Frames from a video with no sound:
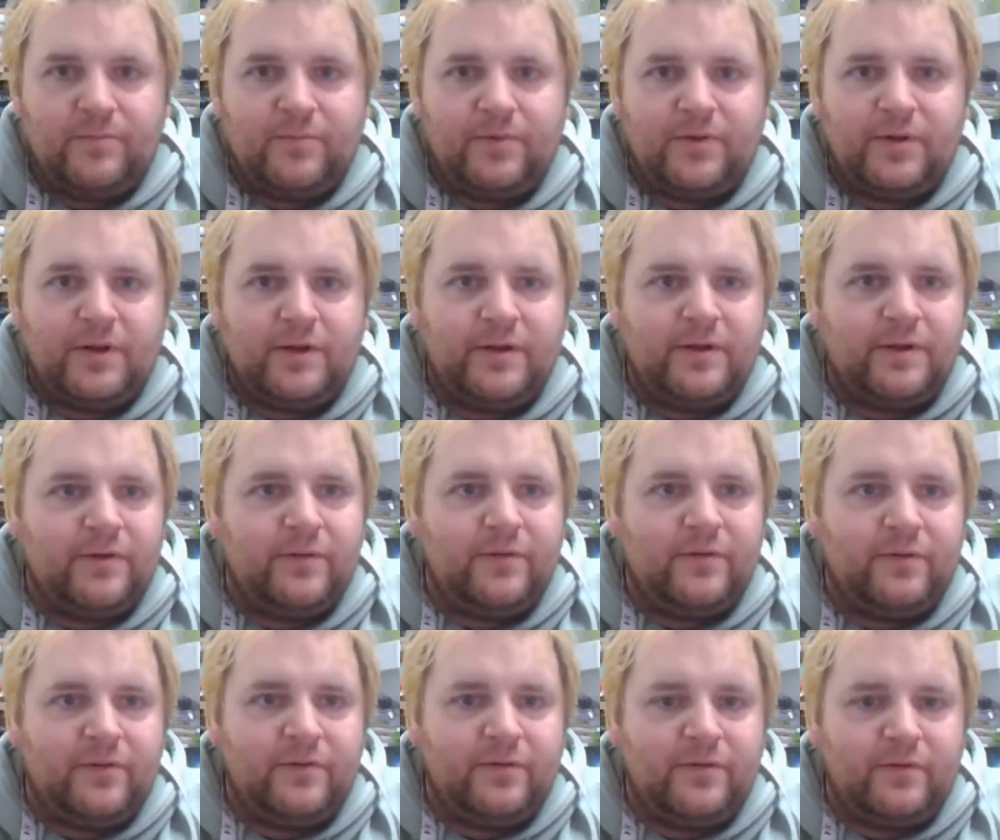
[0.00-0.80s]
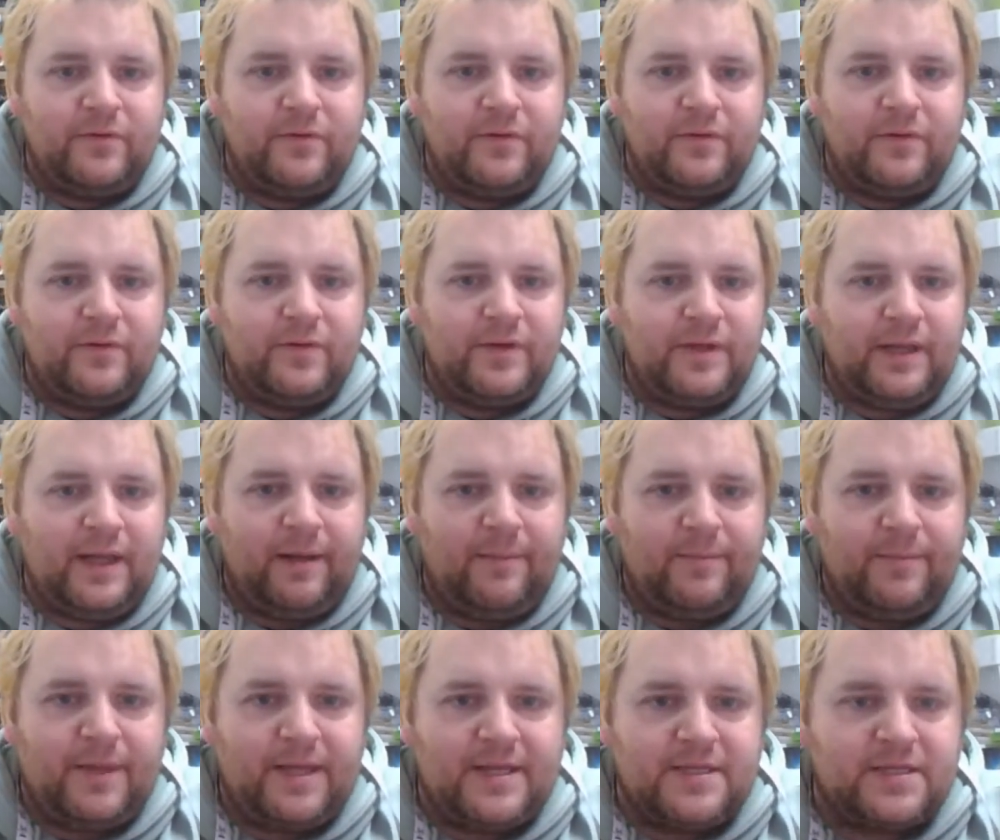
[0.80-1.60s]
Upload. Yep,
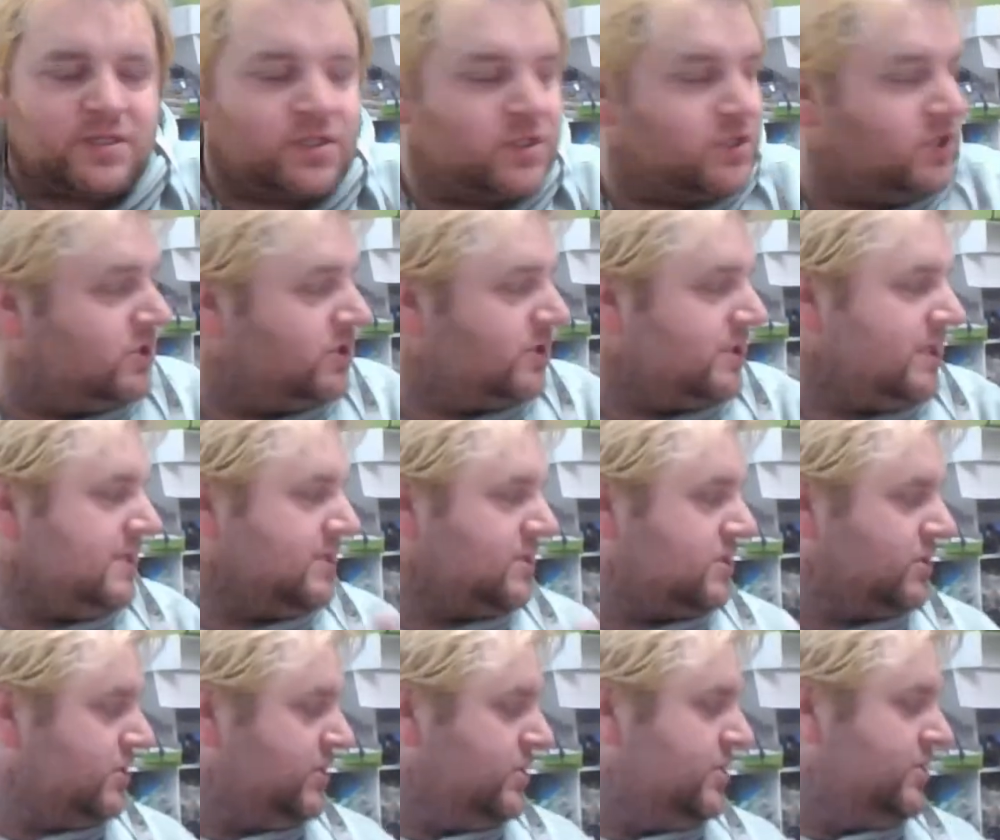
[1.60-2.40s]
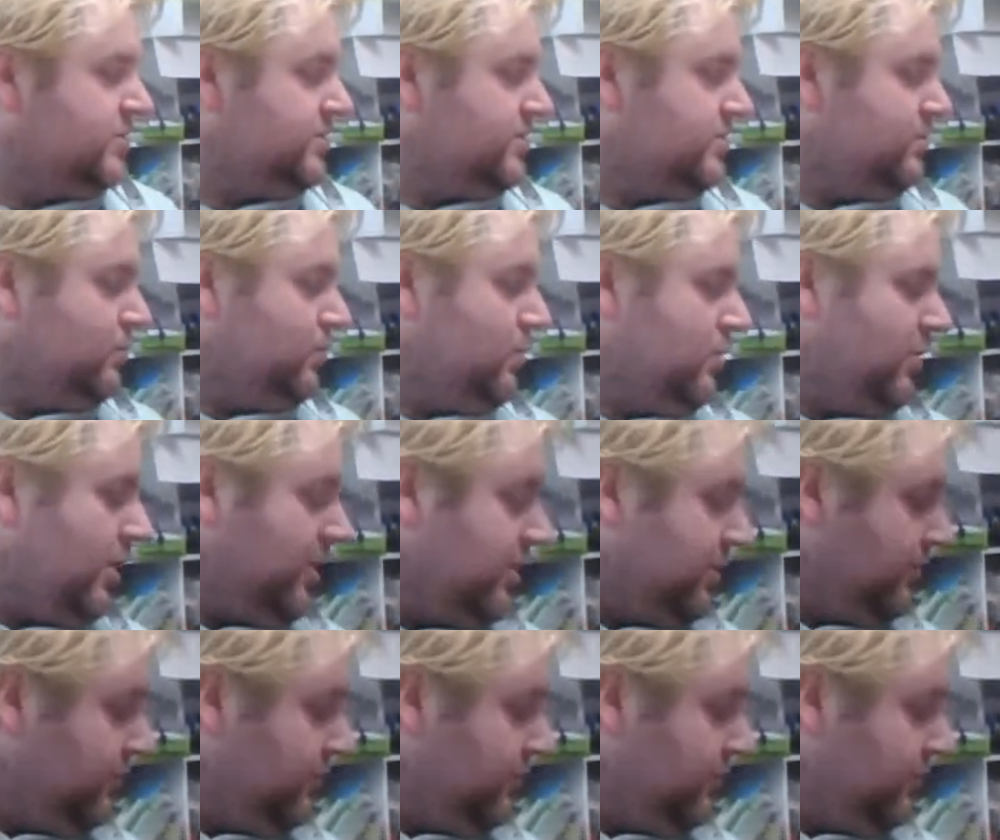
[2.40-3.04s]
that's good. That's good. We're on a